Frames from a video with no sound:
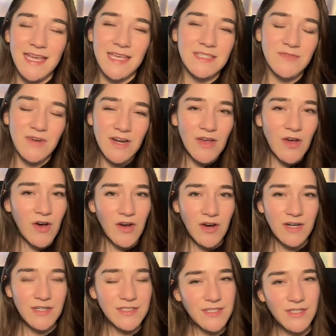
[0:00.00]
it's very
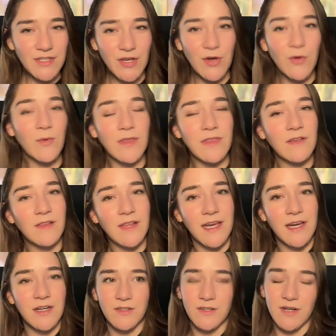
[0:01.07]
hard to know with
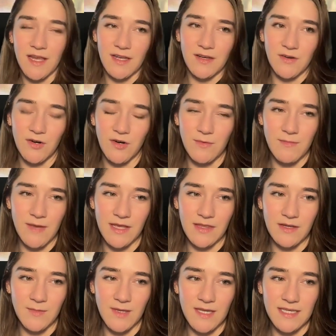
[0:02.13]
Claire and her
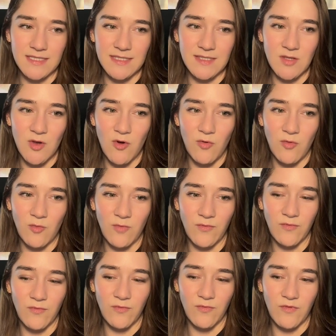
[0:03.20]
mother because so
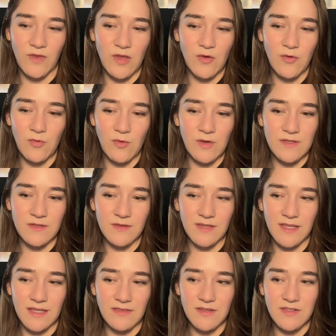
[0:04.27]
few,
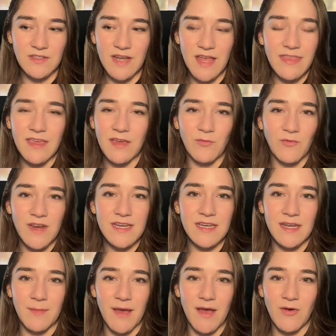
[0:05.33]
like, there's nothing written
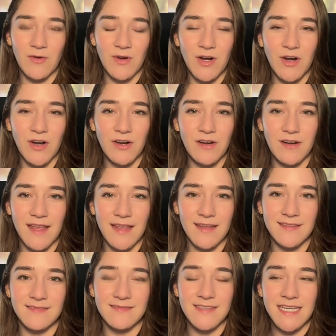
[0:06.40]
about her.
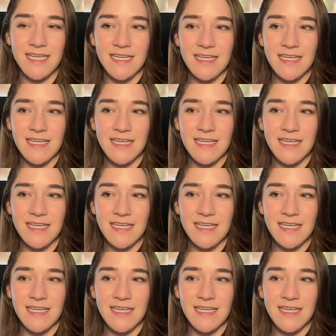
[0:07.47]
And